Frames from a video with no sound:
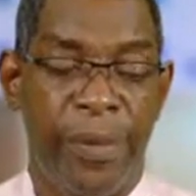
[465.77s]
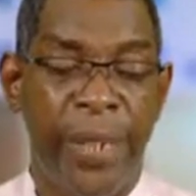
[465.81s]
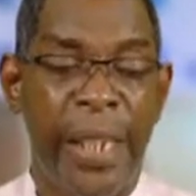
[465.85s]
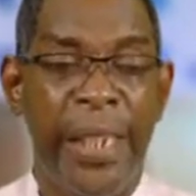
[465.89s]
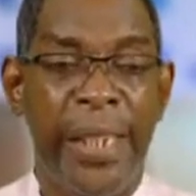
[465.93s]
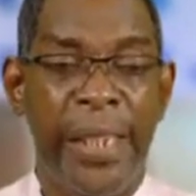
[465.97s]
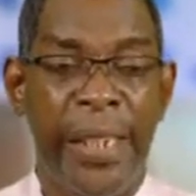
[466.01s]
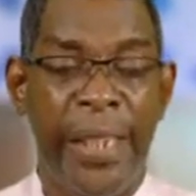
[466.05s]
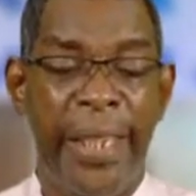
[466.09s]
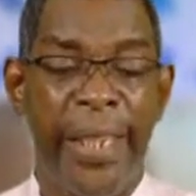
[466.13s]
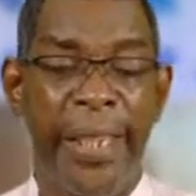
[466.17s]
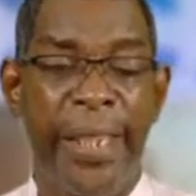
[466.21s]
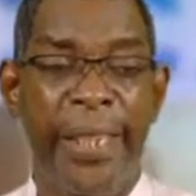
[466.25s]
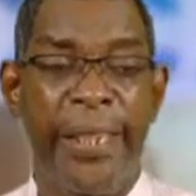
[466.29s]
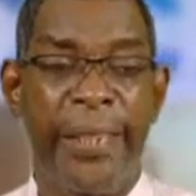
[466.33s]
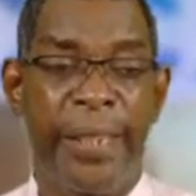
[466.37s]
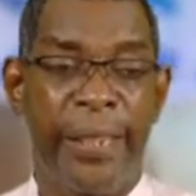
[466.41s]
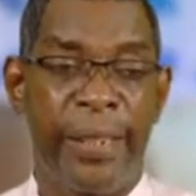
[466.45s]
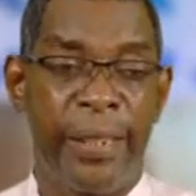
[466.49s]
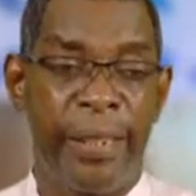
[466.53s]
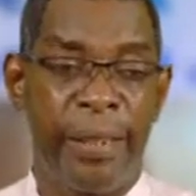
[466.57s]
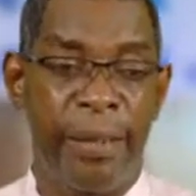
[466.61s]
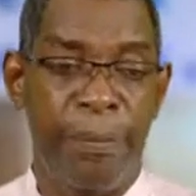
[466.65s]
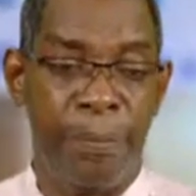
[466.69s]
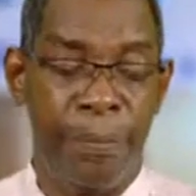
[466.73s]

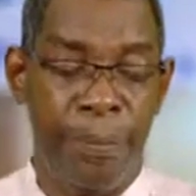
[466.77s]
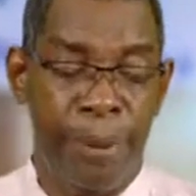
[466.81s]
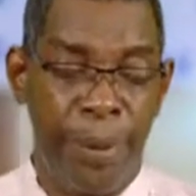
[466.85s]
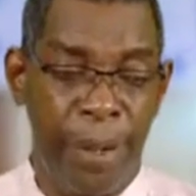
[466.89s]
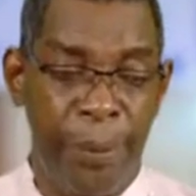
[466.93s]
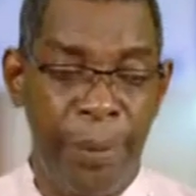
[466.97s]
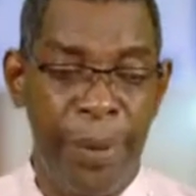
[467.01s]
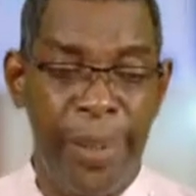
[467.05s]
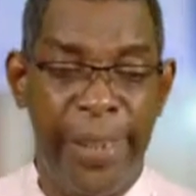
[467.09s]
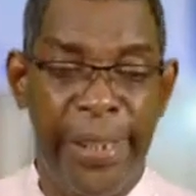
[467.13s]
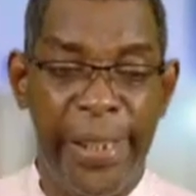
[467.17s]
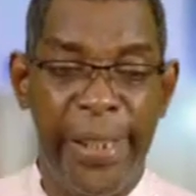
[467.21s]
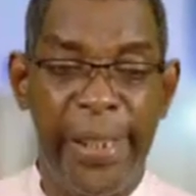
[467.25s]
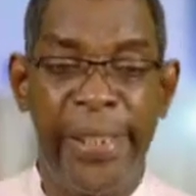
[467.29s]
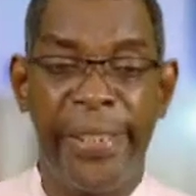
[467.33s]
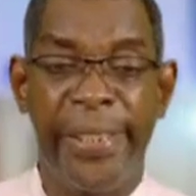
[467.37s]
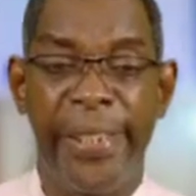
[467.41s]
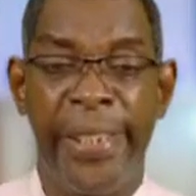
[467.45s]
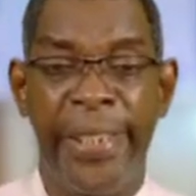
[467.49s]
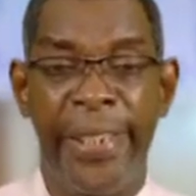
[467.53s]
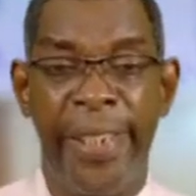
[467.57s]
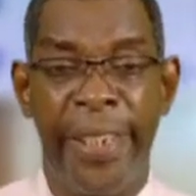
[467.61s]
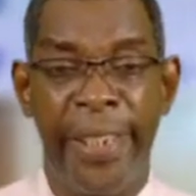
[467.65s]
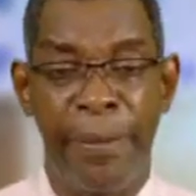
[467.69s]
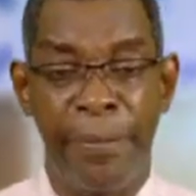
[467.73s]
these promises
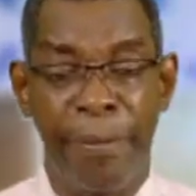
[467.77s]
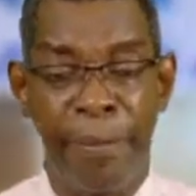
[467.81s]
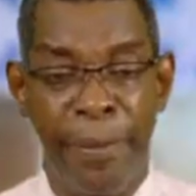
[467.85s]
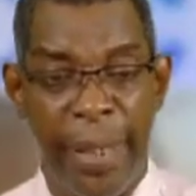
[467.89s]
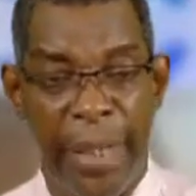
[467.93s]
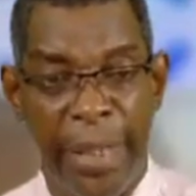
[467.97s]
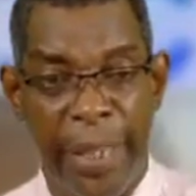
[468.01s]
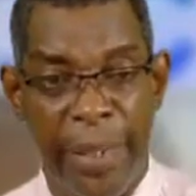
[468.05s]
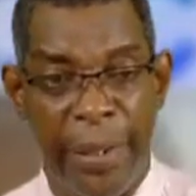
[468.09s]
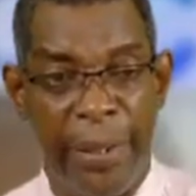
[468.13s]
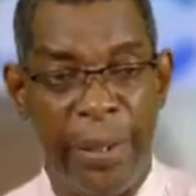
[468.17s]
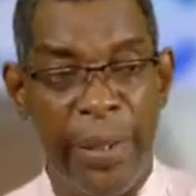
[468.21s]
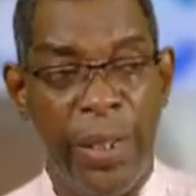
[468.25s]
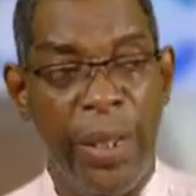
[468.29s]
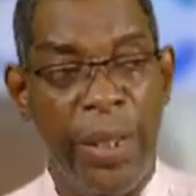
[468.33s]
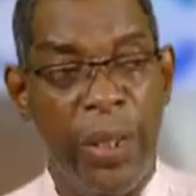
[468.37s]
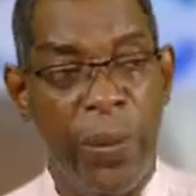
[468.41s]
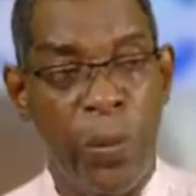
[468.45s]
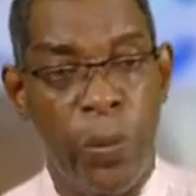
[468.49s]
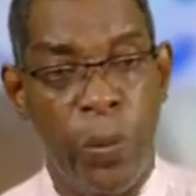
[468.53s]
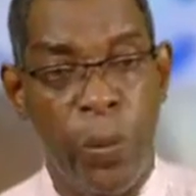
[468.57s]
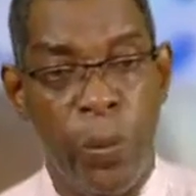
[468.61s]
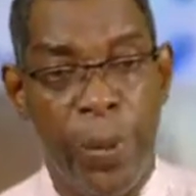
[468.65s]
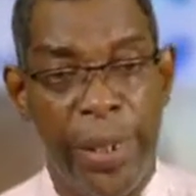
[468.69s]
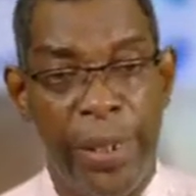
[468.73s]
that he had made
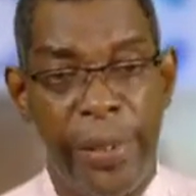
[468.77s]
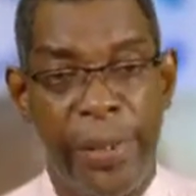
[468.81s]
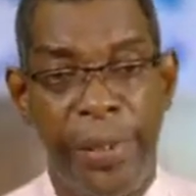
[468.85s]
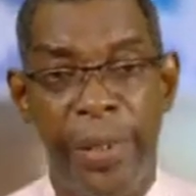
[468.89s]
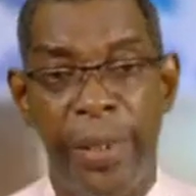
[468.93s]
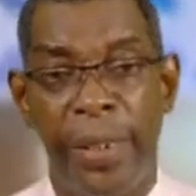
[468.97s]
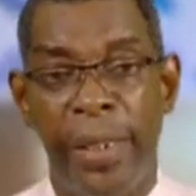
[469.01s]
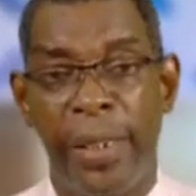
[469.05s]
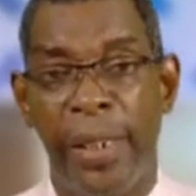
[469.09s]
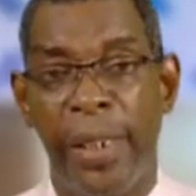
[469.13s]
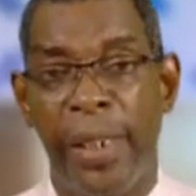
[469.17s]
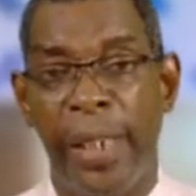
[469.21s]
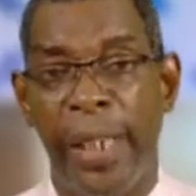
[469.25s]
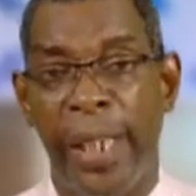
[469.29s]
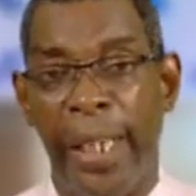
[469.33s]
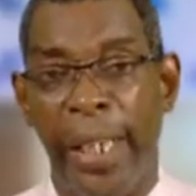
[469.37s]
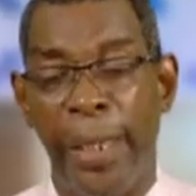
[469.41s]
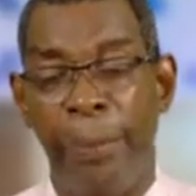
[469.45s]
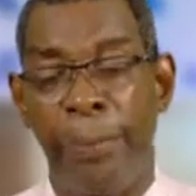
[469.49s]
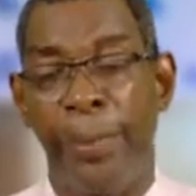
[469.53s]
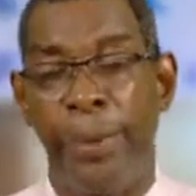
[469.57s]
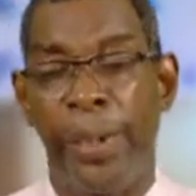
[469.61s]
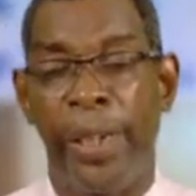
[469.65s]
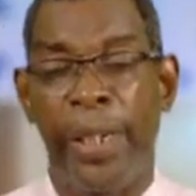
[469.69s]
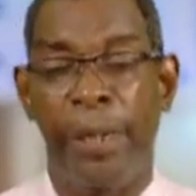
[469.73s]
with
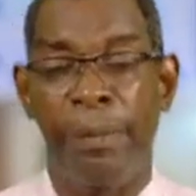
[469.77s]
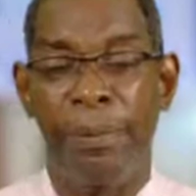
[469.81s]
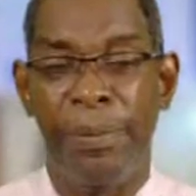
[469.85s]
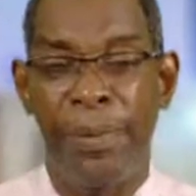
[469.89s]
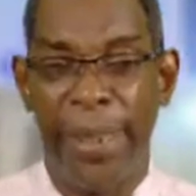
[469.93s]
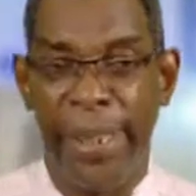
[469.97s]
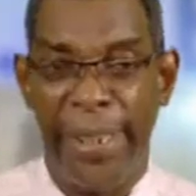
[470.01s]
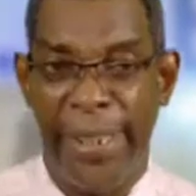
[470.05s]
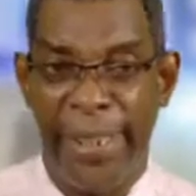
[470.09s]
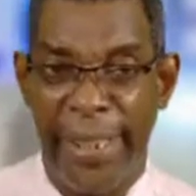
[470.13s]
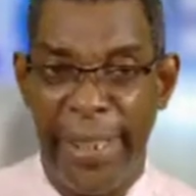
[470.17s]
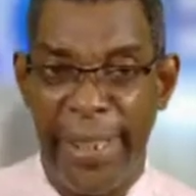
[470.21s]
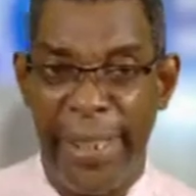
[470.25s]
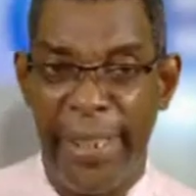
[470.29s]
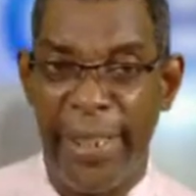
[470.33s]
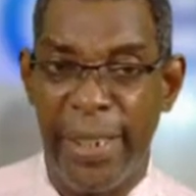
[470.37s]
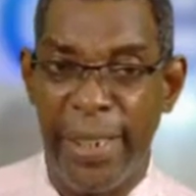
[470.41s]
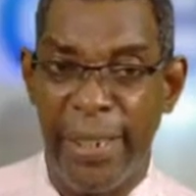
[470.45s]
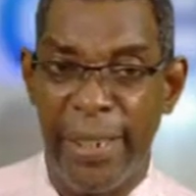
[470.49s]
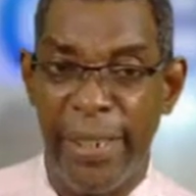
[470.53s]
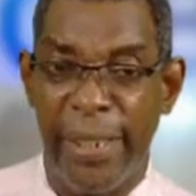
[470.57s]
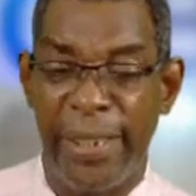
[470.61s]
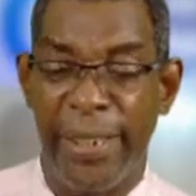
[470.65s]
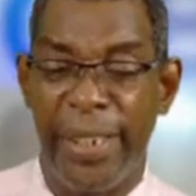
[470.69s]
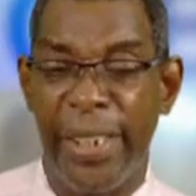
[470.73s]
Abraham's
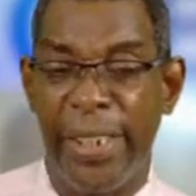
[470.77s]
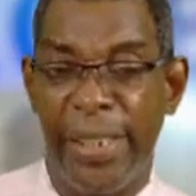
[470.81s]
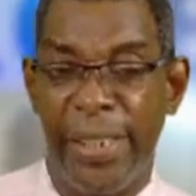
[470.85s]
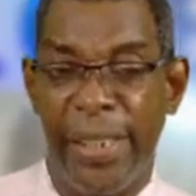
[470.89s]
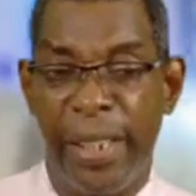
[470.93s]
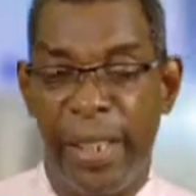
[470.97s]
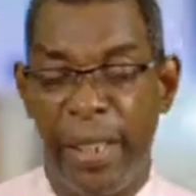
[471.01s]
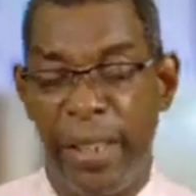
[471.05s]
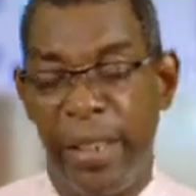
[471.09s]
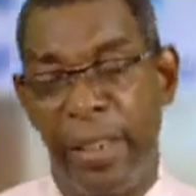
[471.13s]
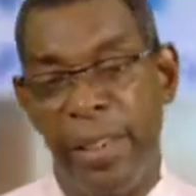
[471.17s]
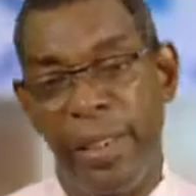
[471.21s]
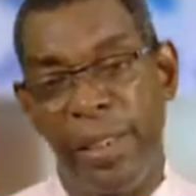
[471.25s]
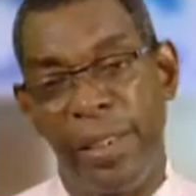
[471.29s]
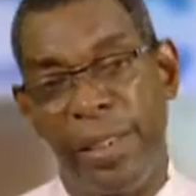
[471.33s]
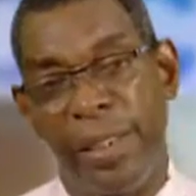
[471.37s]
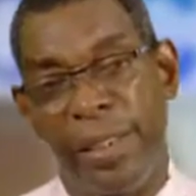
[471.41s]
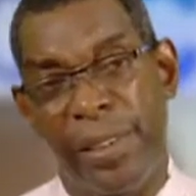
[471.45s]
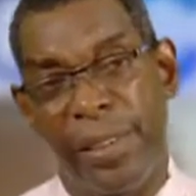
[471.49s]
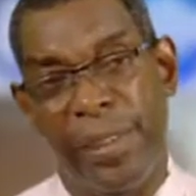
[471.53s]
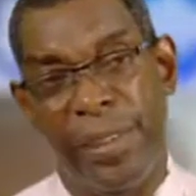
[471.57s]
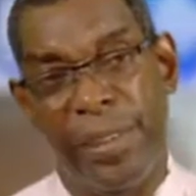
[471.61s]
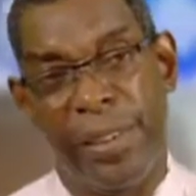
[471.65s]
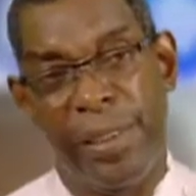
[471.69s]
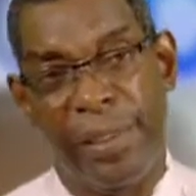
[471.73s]
descendants, his
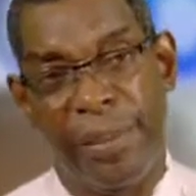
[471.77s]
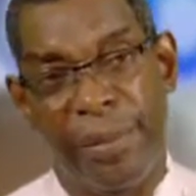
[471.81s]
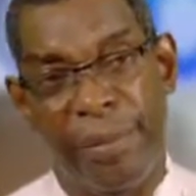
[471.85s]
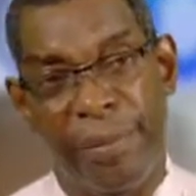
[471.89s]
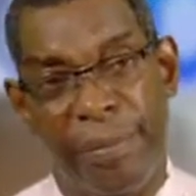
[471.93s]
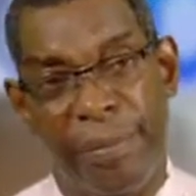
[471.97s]
sons.